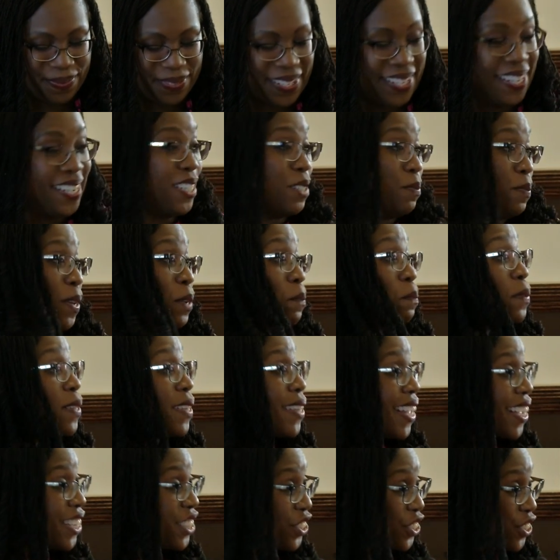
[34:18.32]
It has been a
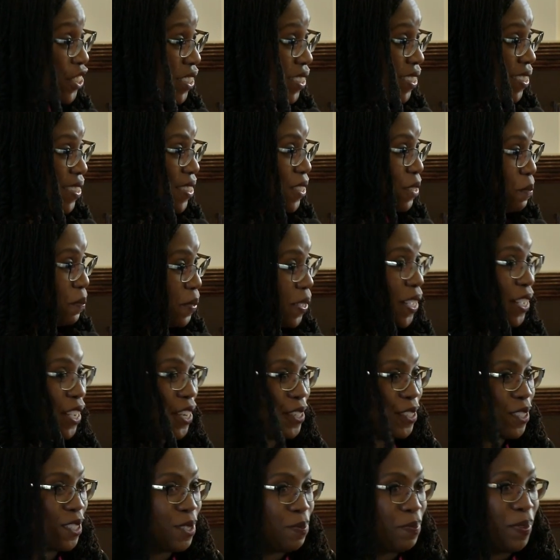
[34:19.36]
pleasure to be
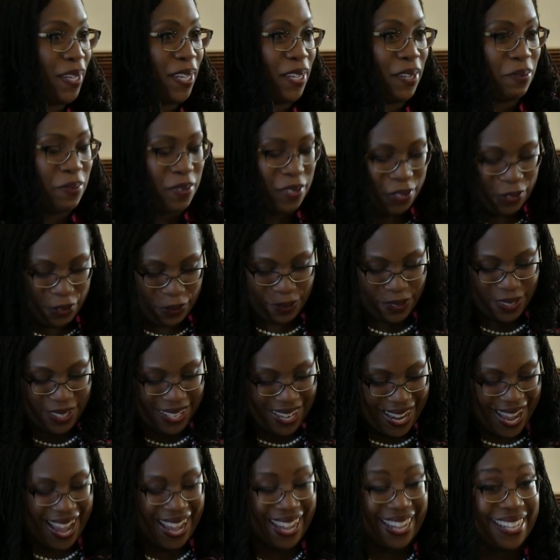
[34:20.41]
here speaking with you
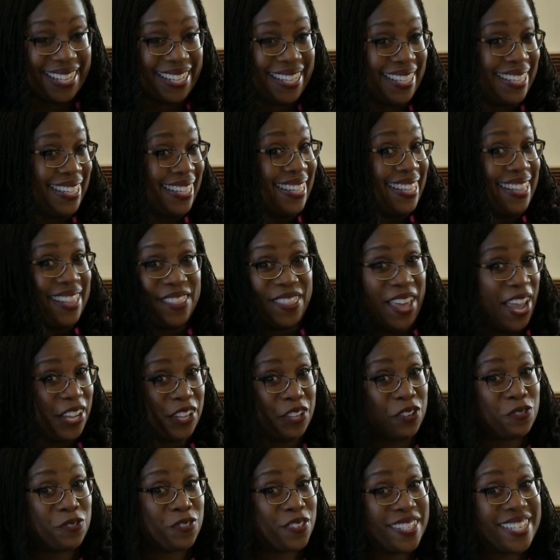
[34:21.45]
today. Thank
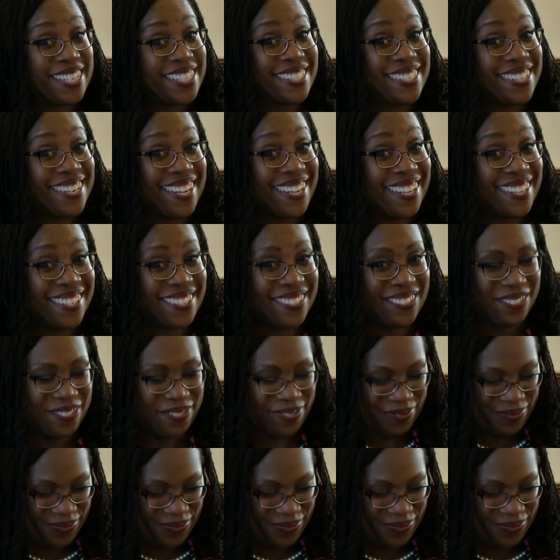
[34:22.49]
you for listening.